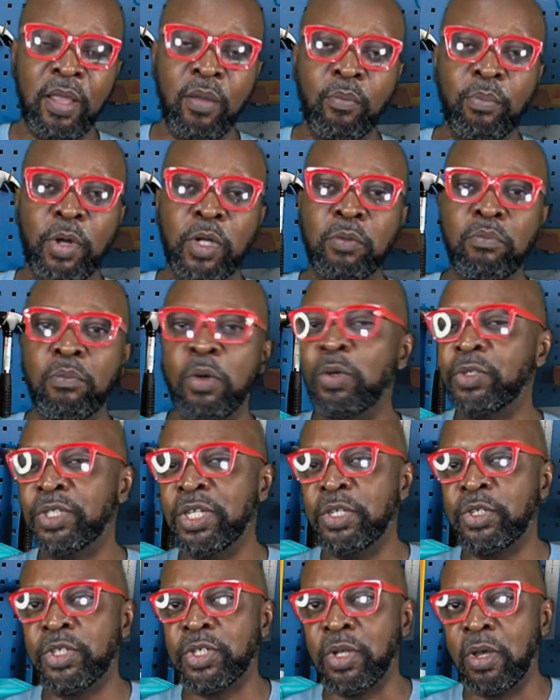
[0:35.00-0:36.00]
But most
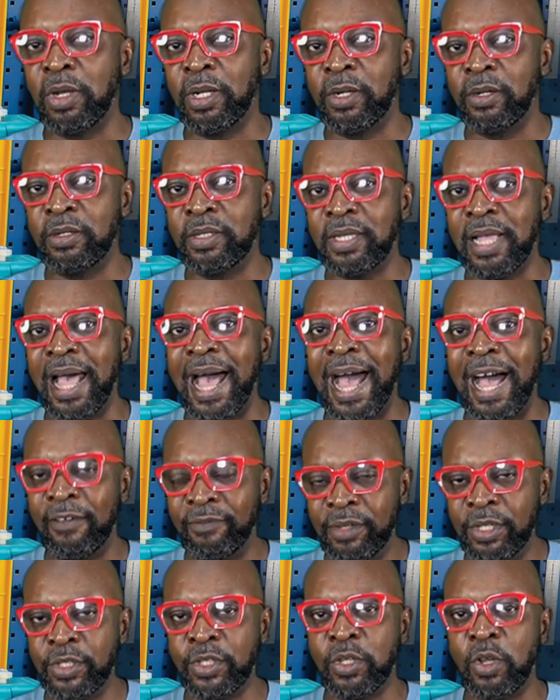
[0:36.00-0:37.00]
installers I've
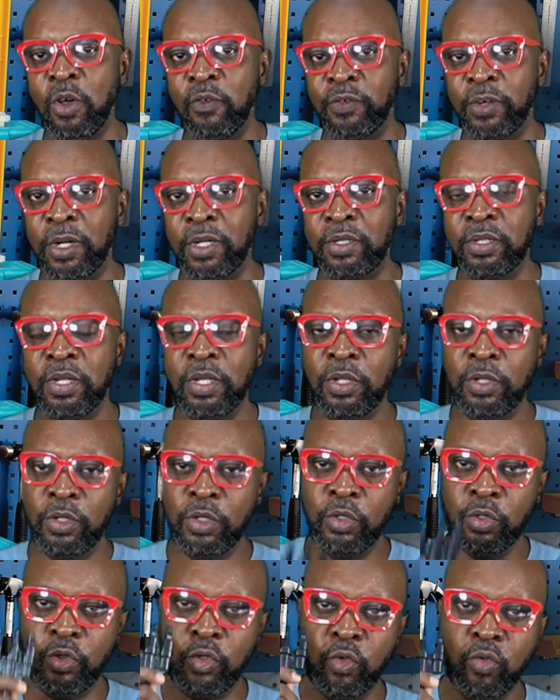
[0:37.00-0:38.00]
discovered
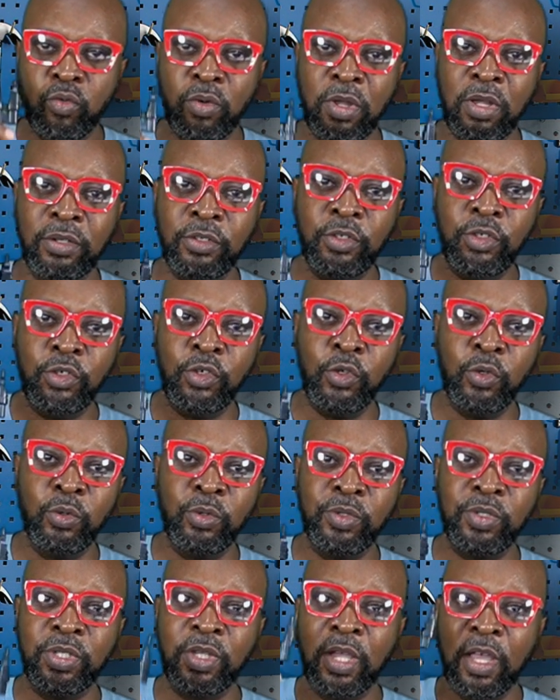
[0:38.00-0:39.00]
do not
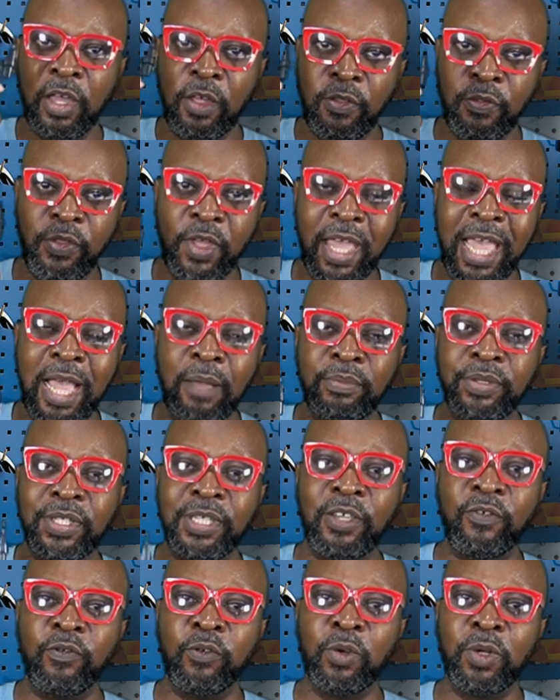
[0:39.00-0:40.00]
use the
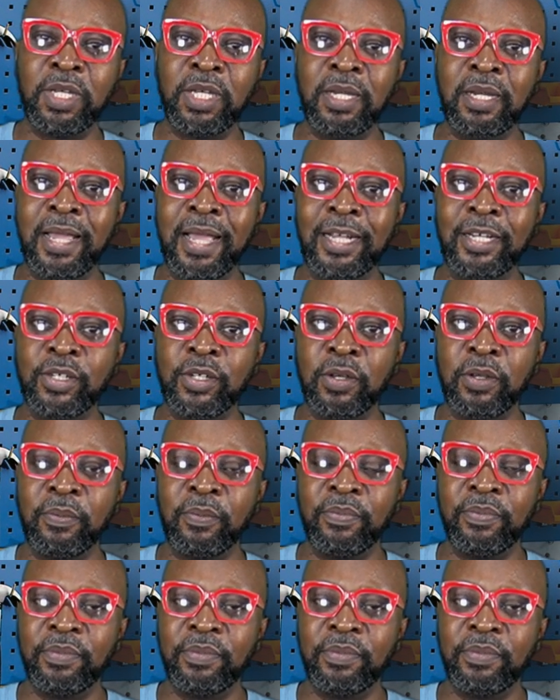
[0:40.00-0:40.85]
MC4 connector,